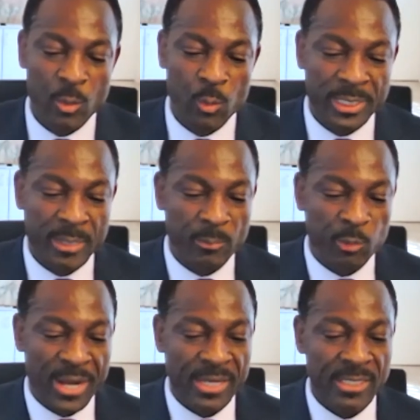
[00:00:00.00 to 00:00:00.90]
with
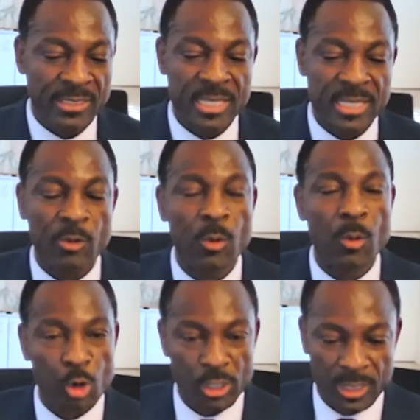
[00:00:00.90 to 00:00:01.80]
employees that are
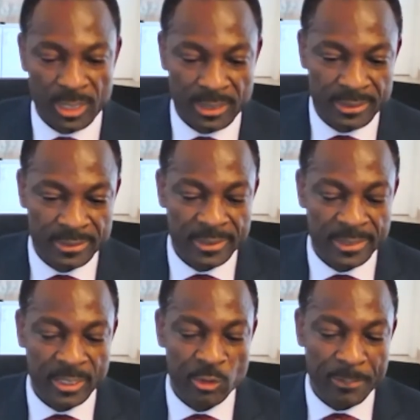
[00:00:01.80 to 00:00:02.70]
working
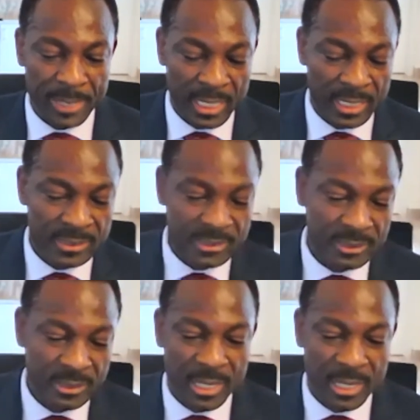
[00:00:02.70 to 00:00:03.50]
in the plant